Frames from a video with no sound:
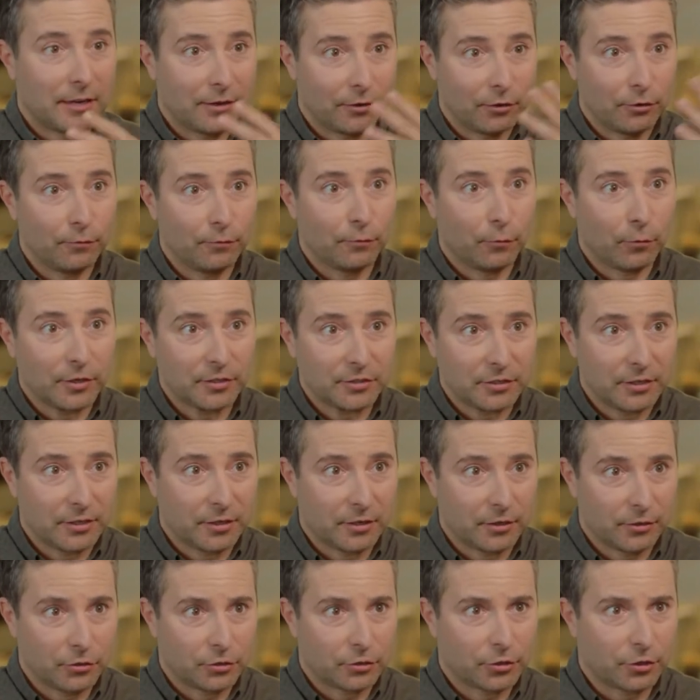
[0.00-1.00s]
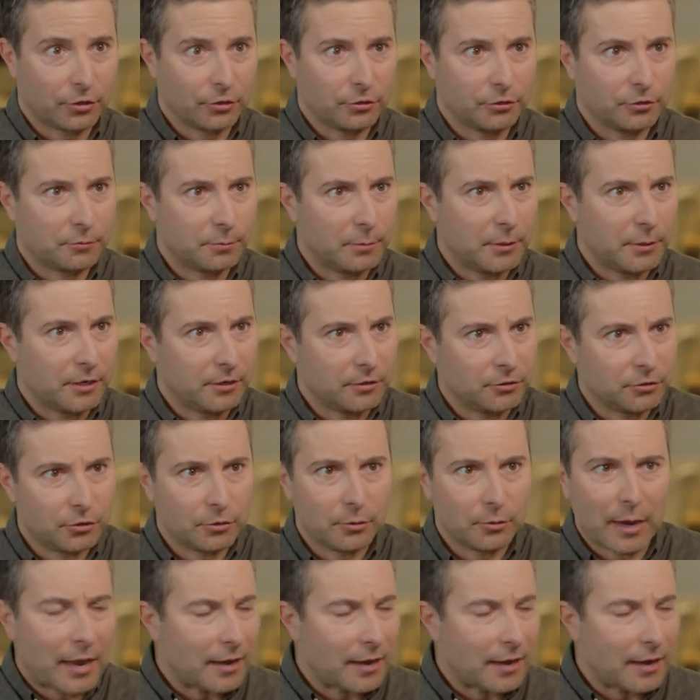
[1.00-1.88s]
at you voicing concerns because you